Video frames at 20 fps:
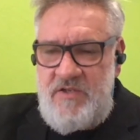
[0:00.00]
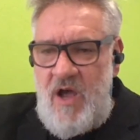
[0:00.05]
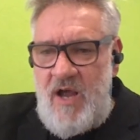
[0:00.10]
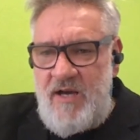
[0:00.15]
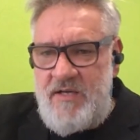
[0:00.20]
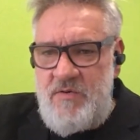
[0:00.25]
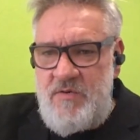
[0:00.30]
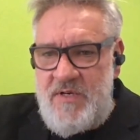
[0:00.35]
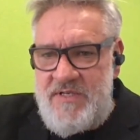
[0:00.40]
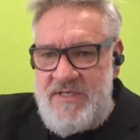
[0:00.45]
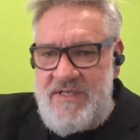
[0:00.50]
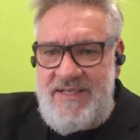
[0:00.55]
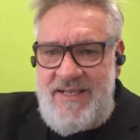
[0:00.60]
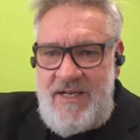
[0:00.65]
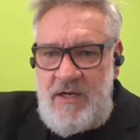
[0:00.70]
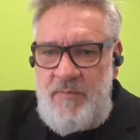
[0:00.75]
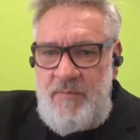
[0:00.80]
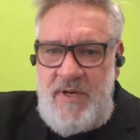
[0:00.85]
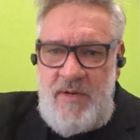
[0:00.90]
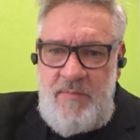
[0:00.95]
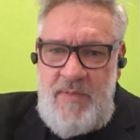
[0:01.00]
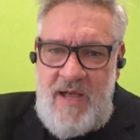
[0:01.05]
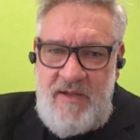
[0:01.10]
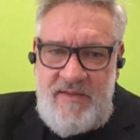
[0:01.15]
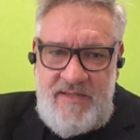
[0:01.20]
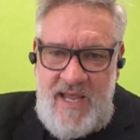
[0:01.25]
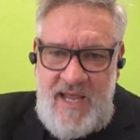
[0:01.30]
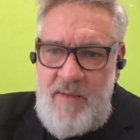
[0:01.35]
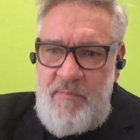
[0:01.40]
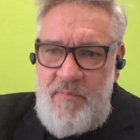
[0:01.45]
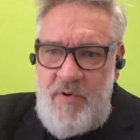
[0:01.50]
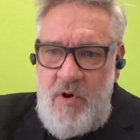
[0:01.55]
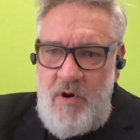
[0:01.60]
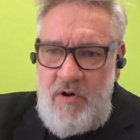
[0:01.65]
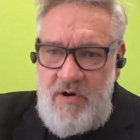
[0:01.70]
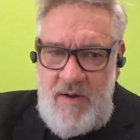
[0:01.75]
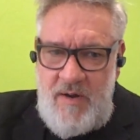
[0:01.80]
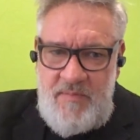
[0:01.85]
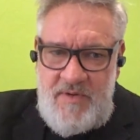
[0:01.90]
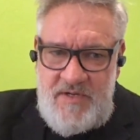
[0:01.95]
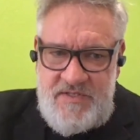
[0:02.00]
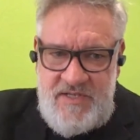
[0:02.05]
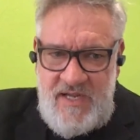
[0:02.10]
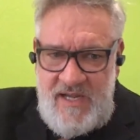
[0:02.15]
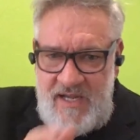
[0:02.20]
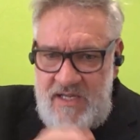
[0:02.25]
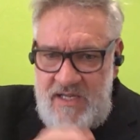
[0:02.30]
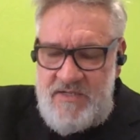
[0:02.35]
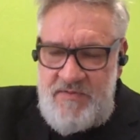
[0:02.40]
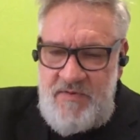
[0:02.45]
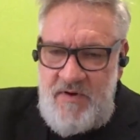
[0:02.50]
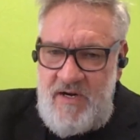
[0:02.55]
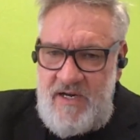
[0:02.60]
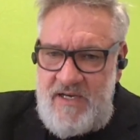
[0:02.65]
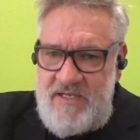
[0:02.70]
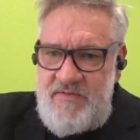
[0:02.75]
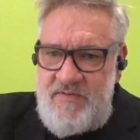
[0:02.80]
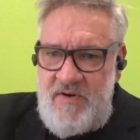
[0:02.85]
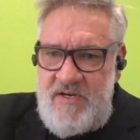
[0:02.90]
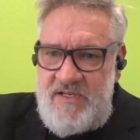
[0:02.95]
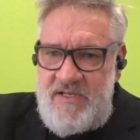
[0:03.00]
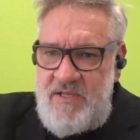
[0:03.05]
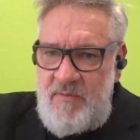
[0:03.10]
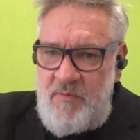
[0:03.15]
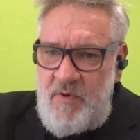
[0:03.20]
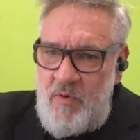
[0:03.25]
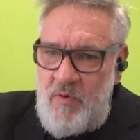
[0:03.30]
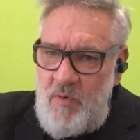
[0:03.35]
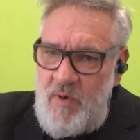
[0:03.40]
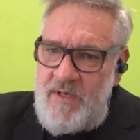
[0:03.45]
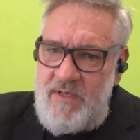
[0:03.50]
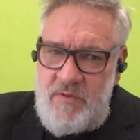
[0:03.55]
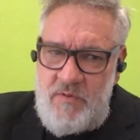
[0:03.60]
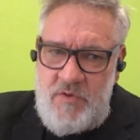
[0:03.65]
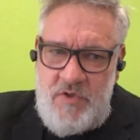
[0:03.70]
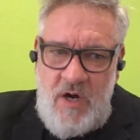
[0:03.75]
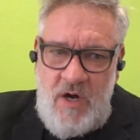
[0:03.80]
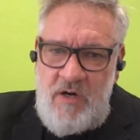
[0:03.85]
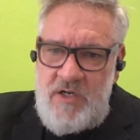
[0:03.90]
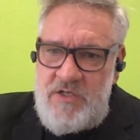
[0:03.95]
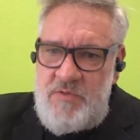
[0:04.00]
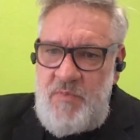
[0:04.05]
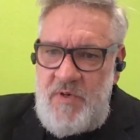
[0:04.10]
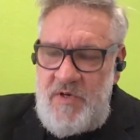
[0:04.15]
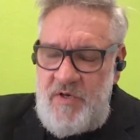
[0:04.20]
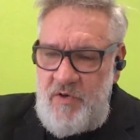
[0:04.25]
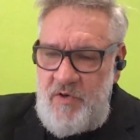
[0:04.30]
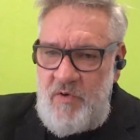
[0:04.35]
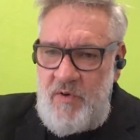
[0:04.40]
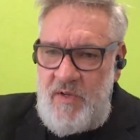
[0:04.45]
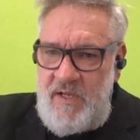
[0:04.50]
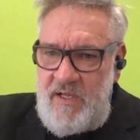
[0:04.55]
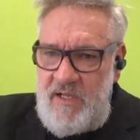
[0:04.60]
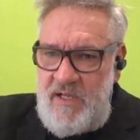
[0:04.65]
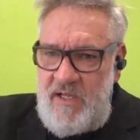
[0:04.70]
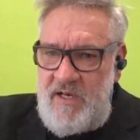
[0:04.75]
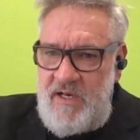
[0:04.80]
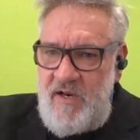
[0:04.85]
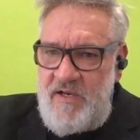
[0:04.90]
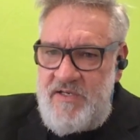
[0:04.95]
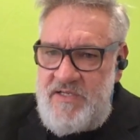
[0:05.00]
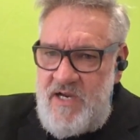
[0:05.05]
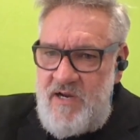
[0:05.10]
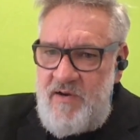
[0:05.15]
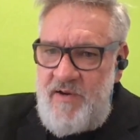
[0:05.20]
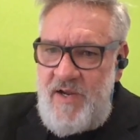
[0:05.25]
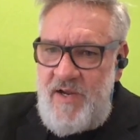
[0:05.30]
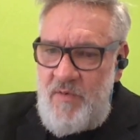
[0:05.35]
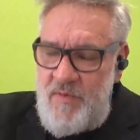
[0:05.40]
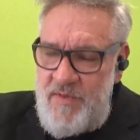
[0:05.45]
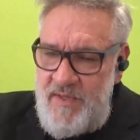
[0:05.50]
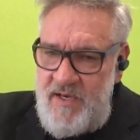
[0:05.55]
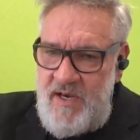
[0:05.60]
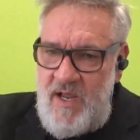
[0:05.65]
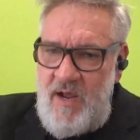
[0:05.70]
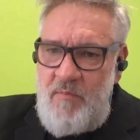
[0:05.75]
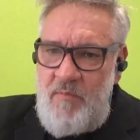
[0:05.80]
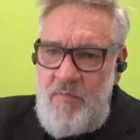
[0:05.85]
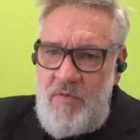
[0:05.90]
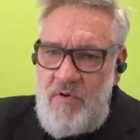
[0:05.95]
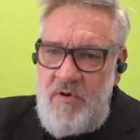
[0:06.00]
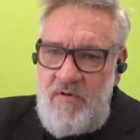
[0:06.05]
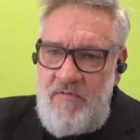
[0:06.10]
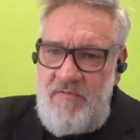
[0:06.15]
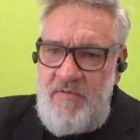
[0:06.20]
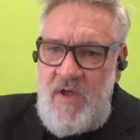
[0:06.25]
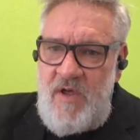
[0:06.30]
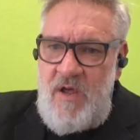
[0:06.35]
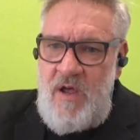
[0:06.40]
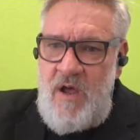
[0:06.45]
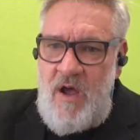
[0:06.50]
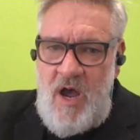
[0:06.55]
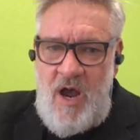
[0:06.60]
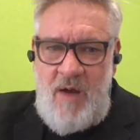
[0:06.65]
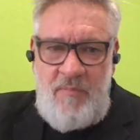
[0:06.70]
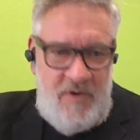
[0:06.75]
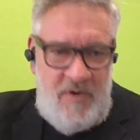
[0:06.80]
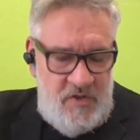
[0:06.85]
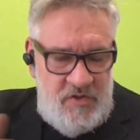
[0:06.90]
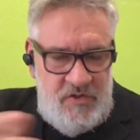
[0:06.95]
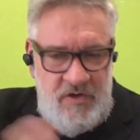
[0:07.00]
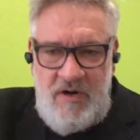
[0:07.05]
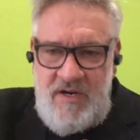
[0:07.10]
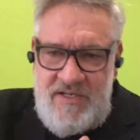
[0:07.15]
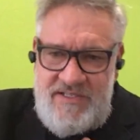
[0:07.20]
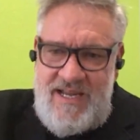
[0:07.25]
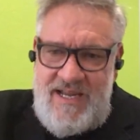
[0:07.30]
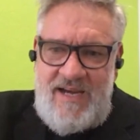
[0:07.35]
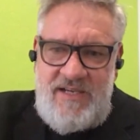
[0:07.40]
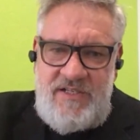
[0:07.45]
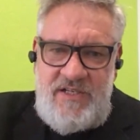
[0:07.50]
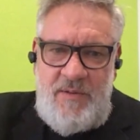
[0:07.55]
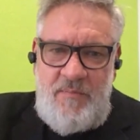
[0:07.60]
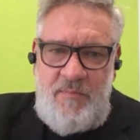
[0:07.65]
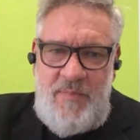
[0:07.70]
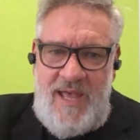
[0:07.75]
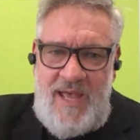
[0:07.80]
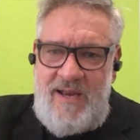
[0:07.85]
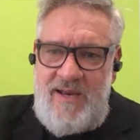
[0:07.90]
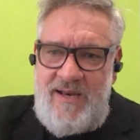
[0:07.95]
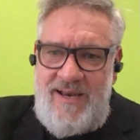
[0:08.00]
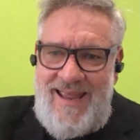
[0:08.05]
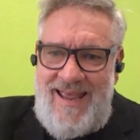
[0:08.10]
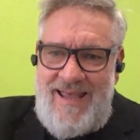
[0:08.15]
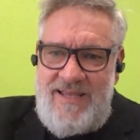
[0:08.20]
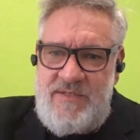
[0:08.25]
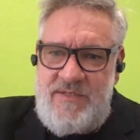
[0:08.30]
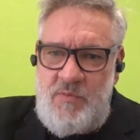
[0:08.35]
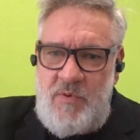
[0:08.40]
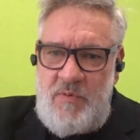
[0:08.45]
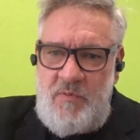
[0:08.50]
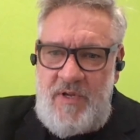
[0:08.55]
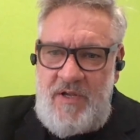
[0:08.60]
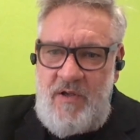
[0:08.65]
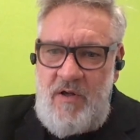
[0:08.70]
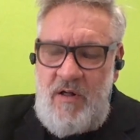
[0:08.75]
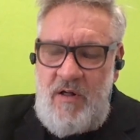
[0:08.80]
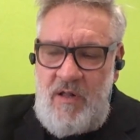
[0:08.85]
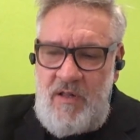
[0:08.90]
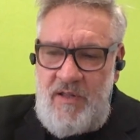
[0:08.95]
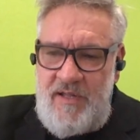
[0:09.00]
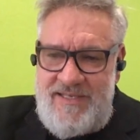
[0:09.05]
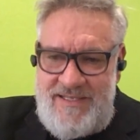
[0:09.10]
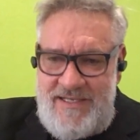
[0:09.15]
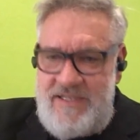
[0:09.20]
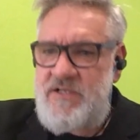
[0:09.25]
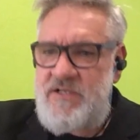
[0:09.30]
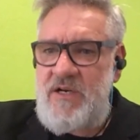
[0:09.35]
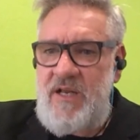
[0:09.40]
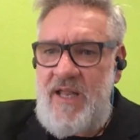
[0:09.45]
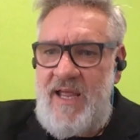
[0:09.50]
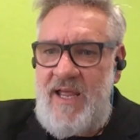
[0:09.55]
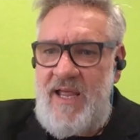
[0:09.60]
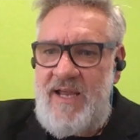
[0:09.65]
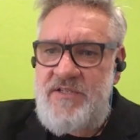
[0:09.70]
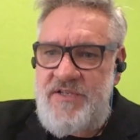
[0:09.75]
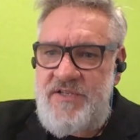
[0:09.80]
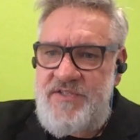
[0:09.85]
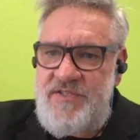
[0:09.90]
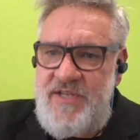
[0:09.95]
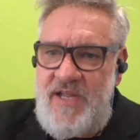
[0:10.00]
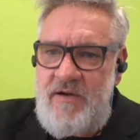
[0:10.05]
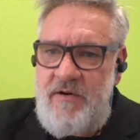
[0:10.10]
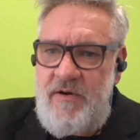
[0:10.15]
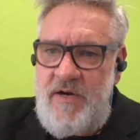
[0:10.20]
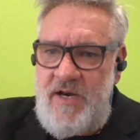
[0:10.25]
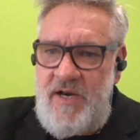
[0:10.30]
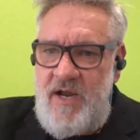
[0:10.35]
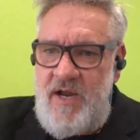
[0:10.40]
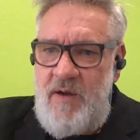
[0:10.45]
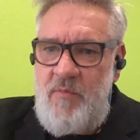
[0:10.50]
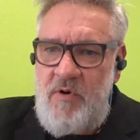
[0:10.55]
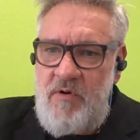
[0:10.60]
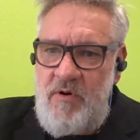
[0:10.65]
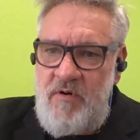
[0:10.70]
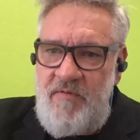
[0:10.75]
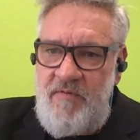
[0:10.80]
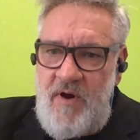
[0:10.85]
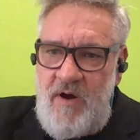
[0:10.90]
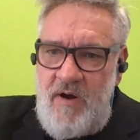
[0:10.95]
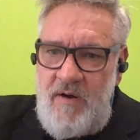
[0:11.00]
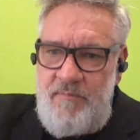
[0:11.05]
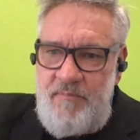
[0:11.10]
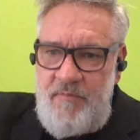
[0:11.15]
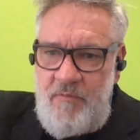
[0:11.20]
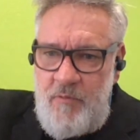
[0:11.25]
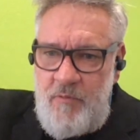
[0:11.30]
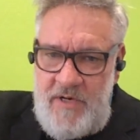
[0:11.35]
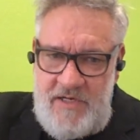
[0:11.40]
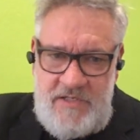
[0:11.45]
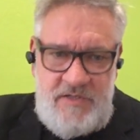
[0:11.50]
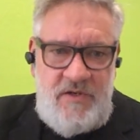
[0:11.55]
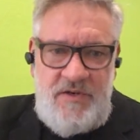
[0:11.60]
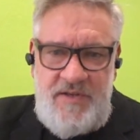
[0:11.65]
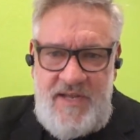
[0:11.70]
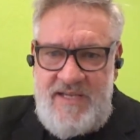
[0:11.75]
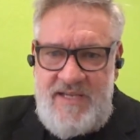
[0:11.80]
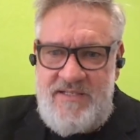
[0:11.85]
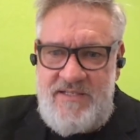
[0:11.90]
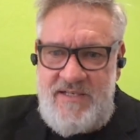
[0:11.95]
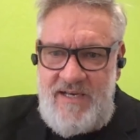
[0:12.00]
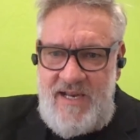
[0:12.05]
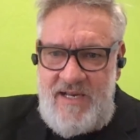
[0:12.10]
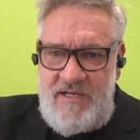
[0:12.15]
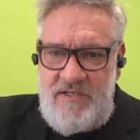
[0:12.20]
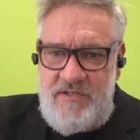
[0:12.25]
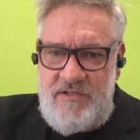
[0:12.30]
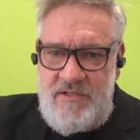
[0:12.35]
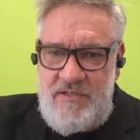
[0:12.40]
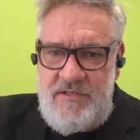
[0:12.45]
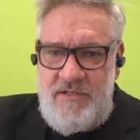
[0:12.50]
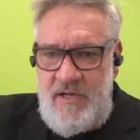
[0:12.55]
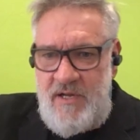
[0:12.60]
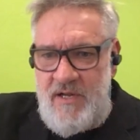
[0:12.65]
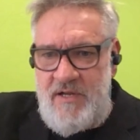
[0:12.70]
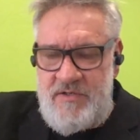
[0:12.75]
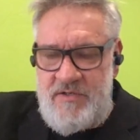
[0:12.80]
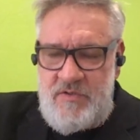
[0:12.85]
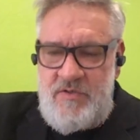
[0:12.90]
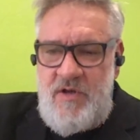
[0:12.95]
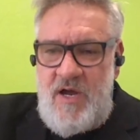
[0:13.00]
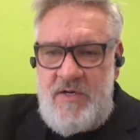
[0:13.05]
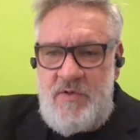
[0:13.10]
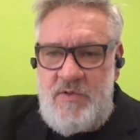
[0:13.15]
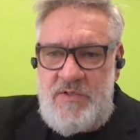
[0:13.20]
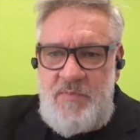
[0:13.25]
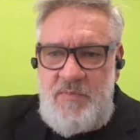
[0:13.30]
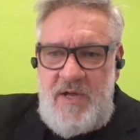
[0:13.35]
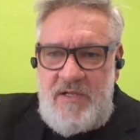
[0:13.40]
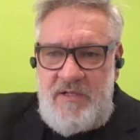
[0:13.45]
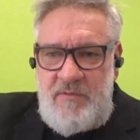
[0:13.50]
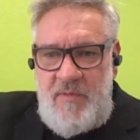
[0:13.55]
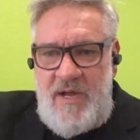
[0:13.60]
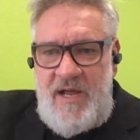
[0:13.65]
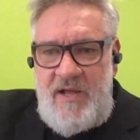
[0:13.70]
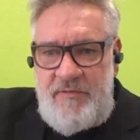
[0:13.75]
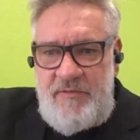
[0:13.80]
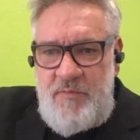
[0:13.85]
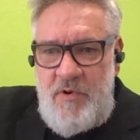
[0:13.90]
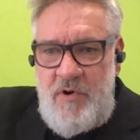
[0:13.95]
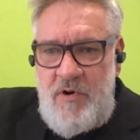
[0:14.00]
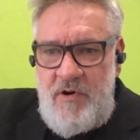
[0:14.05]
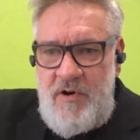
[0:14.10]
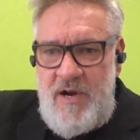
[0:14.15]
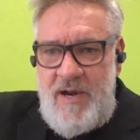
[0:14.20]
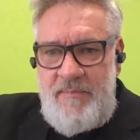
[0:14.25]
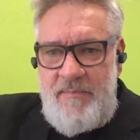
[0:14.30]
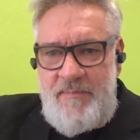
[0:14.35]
Talk to us a little bit about that program, because it's very similar to what Charlotte's been doing in Ontario with a number of operators. Charlotte's actually embedded as what we call a digital excellence center in a number of our regional destinations. So talk to us about the Miles program.